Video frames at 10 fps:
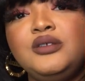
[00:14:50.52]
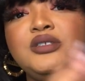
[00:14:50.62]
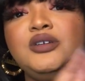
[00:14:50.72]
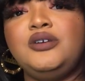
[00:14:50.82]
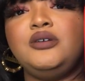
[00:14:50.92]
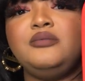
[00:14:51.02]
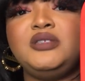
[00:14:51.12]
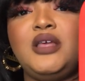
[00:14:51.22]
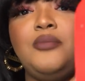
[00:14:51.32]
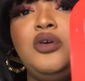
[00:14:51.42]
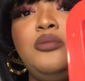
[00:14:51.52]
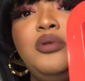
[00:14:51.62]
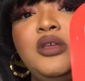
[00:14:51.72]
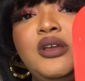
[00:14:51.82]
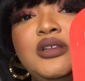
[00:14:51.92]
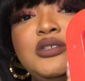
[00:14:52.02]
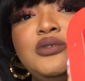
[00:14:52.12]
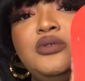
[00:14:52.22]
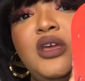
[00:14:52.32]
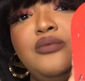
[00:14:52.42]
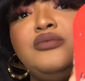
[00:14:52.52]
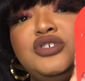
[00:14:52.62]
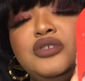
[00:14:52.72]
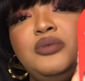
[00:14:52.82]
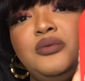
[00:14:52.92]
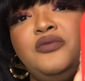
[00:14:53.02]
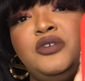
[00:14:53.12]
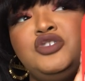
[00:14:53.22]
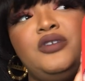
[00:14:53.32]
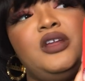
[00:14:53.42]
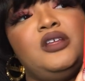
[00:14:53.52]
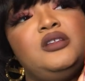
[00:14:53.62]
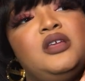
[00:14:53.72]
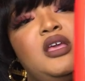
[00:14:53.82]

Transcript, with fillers: serums that I'm going to put in here too that should be refrigerated